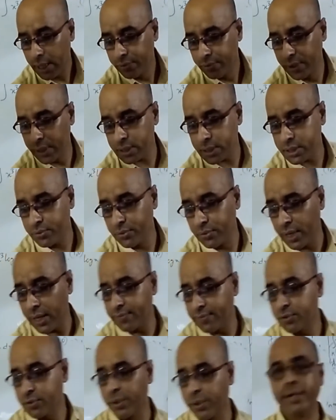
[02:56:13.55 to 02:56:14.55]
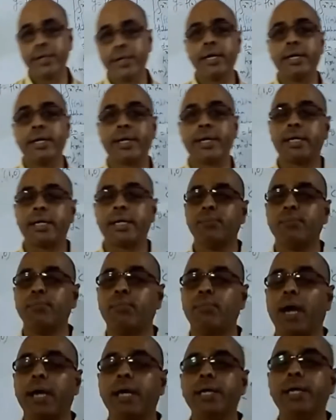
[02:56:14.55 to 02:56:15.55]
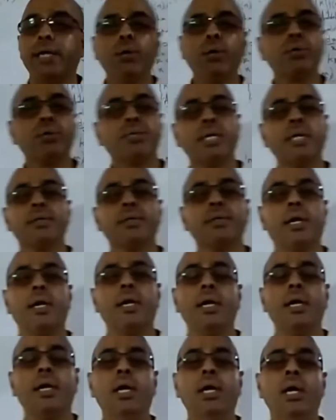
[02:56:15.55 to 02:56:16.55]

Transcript: This we have to integrate by using the